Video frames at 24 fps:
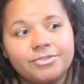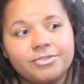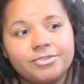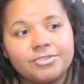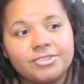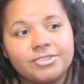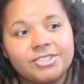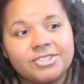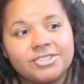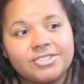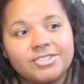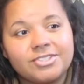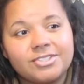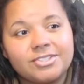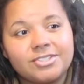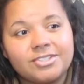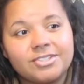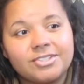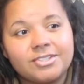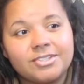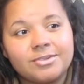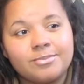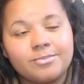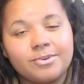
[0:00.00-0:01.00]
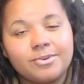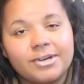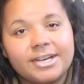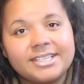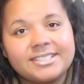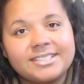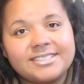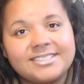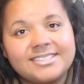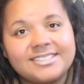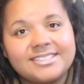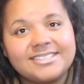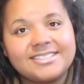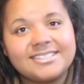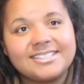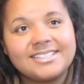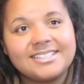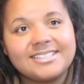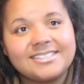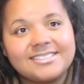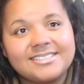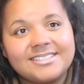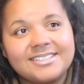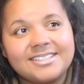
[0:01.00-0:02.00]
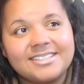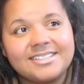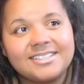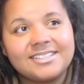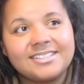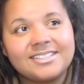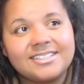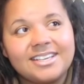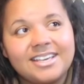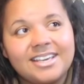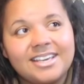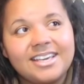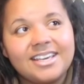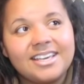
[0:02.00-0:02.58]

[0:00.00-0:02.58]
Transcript: just embrace the season.